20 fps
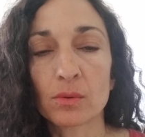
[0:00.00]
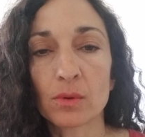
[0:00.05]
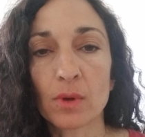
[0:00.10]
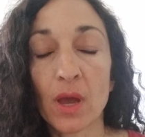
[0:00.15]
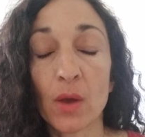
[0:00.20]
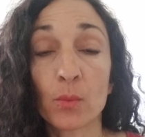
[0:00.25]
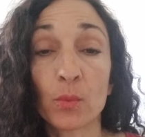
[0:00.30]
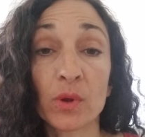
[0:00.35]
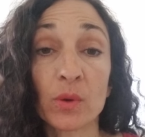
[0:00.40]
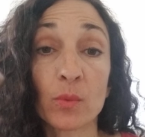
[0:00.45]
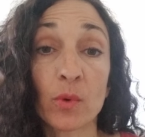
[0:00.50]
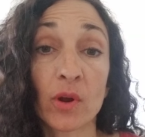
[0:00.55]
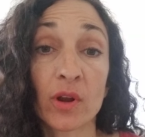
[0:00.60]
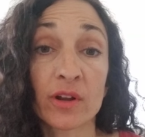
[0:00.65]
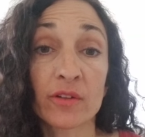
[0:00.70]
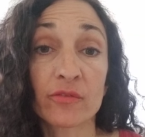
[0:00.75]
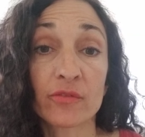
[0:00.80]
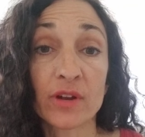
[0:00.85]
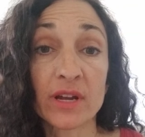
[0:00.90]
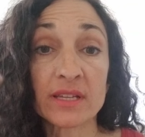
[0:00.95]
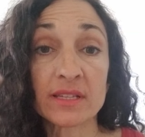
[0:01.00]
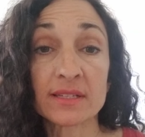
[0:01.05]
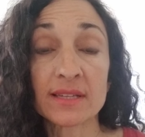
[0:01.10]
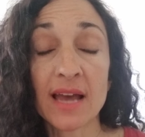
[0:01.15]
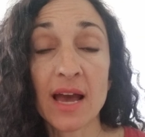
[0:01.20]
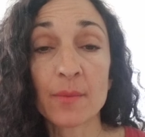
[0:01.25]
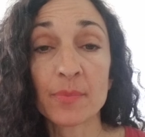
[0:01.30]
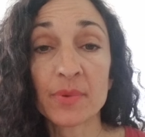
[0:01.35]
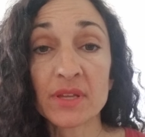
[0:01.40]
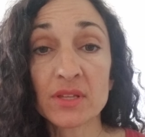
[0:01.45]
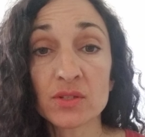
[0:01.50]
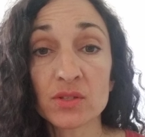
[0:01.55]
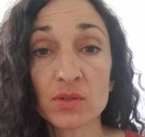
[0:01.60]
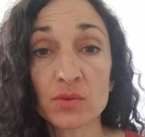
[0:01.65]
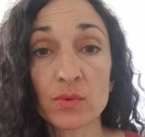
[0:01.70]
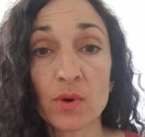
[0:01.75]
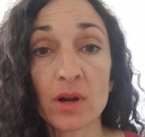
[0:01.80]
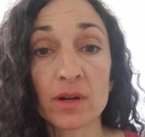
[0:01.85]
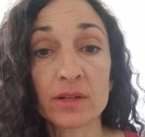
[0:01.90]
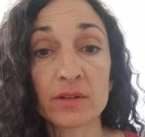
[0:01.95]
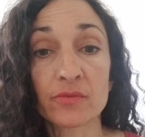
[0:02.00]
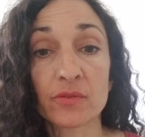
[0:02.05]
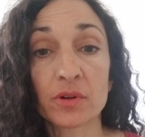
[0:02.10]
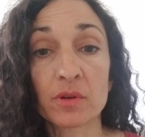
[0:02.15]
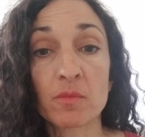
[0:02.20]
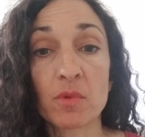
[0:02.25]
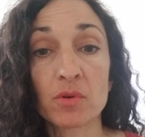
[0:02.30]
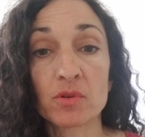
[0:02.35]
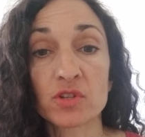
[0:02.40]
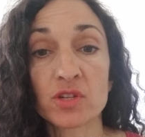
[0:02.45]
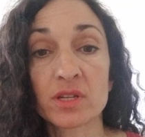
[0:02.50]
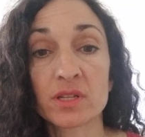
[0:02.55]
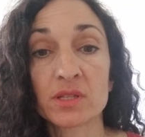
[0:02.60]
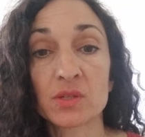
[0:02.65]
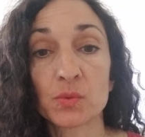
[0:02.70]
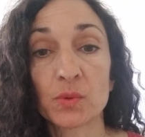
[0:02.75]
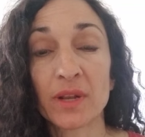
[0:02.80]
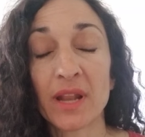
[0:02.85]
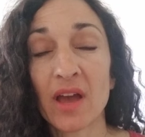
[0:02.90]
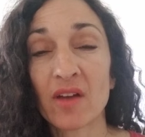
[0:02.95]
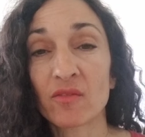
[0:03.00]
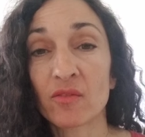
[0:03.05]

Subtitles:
and we weren't afraid to tap into our different emotions, we